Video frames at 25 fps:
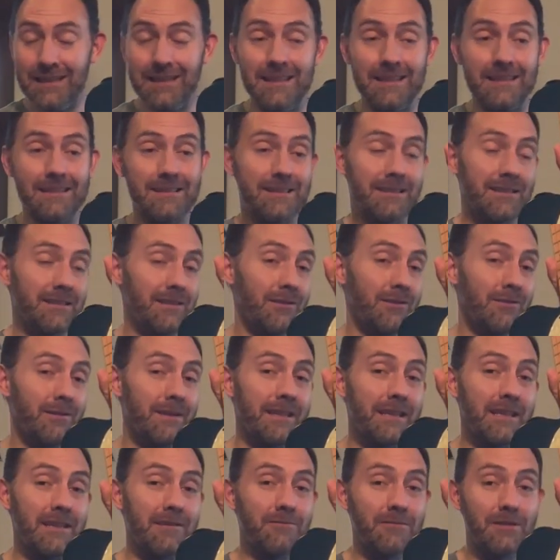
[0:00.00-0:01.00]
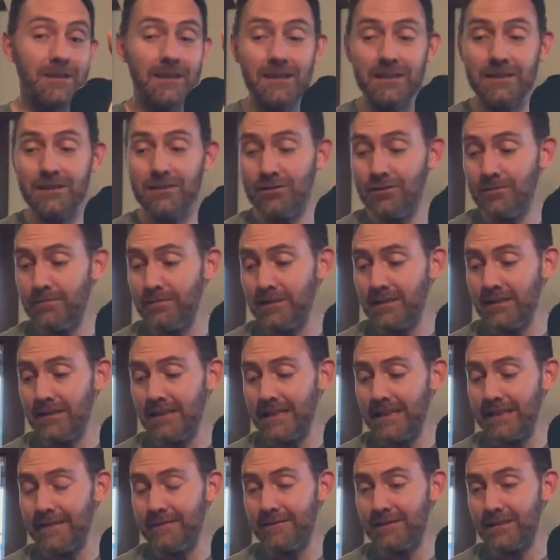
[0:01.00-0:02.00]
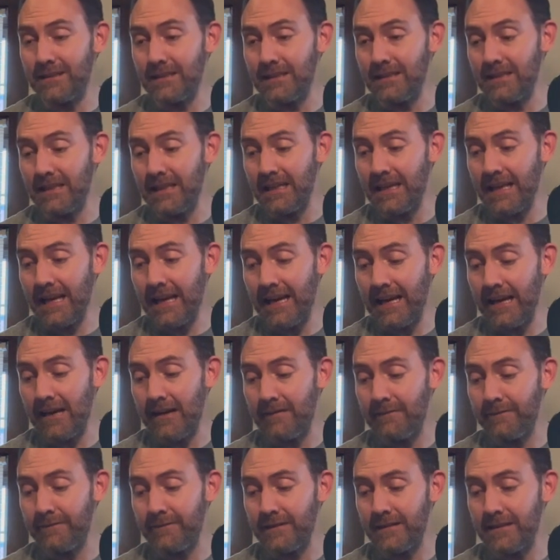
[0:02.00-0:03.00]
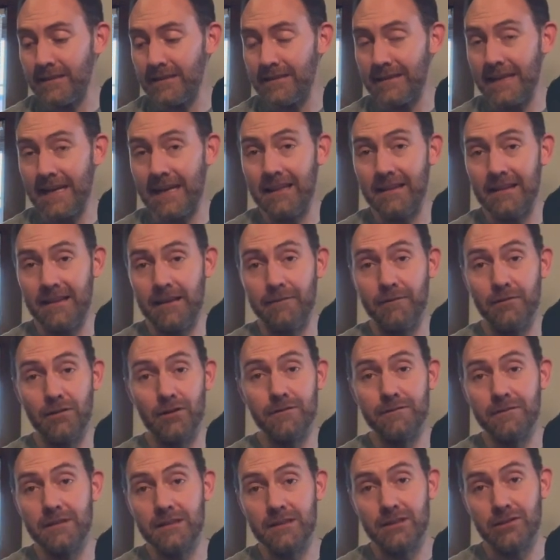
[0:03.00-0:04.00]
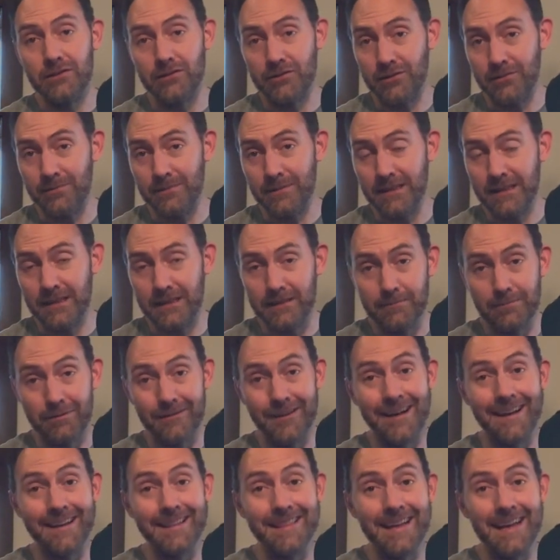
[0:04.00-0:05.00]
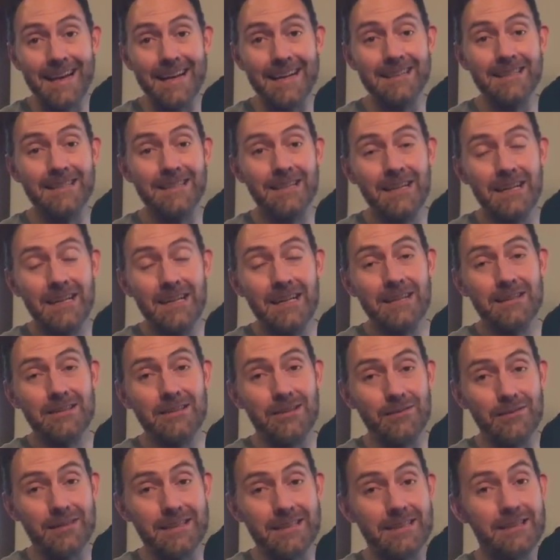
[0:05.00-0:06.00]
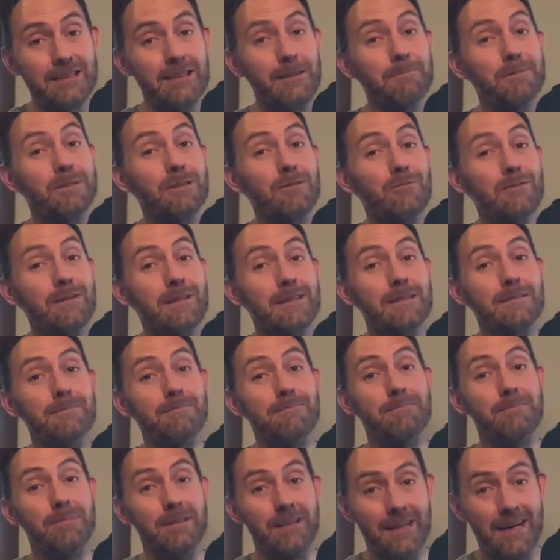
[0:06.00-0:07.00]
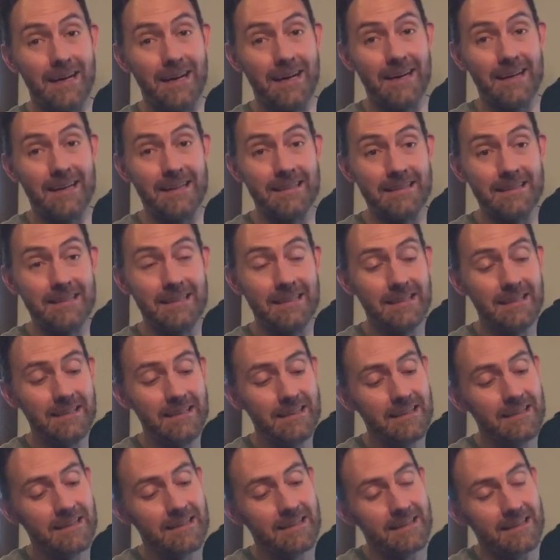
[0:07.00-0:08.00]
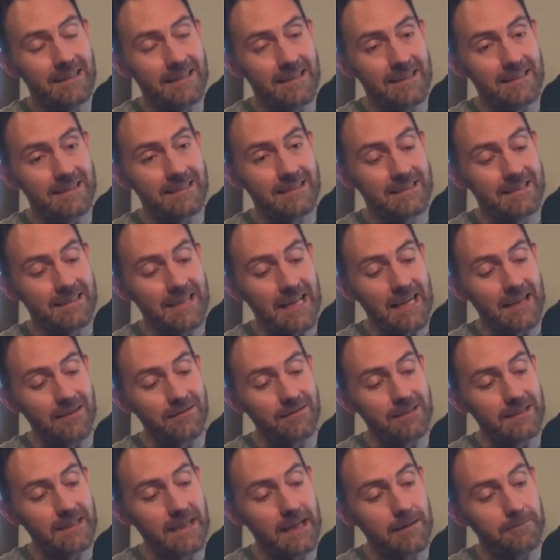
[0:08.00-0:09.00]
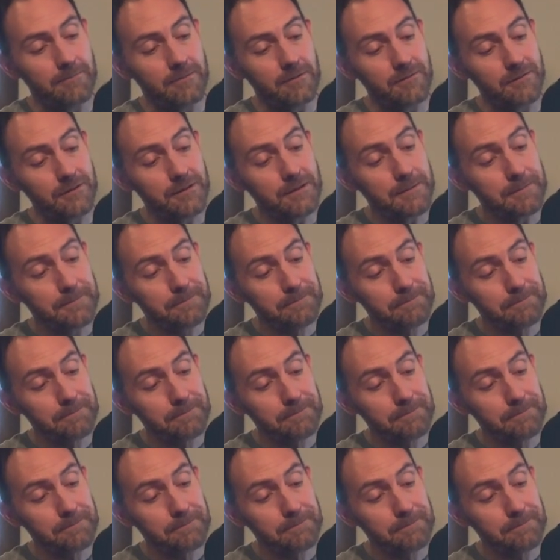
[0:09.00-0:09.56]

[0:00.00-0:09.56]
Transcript: So anyone who believes that they have that level of discernment can apply that to the subsequent blind sound samples.